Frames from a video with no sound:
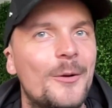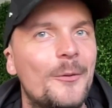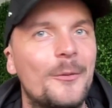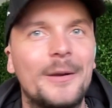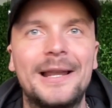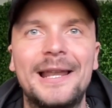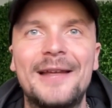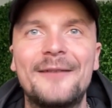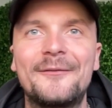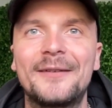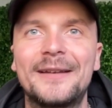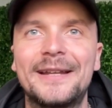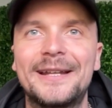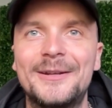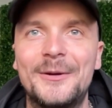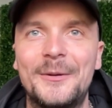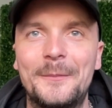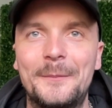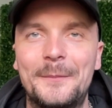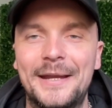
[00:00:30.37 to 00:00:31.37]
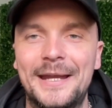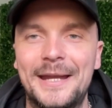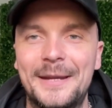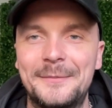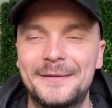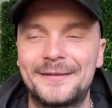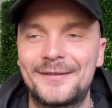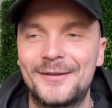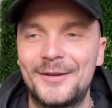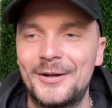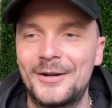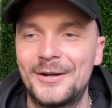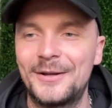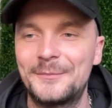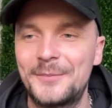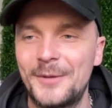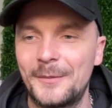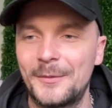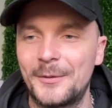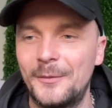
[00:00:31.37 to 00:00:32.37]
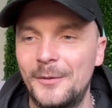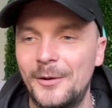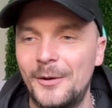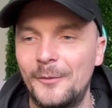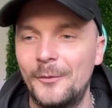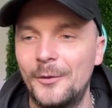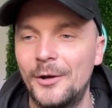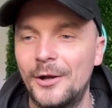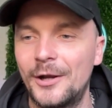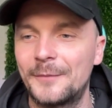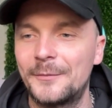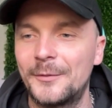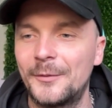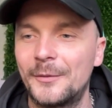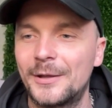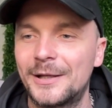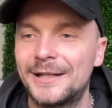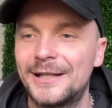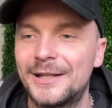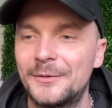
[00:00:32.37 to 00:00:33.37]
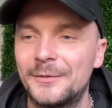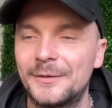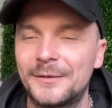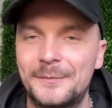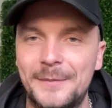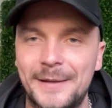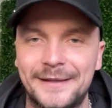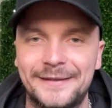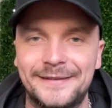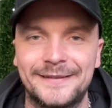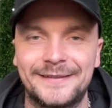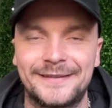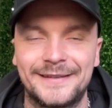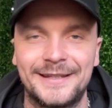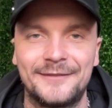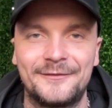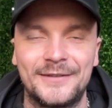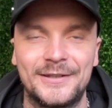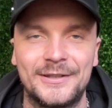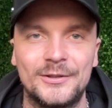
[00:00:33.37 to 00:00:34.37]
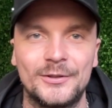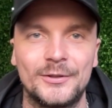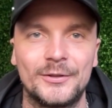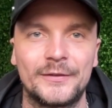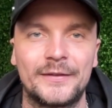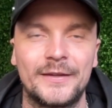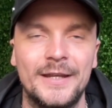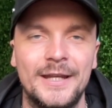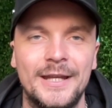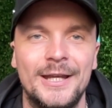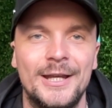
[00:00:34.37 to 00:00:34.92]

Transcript: We're levelling up, baby, so it probably won't work, but we're going to do as best to see if it does.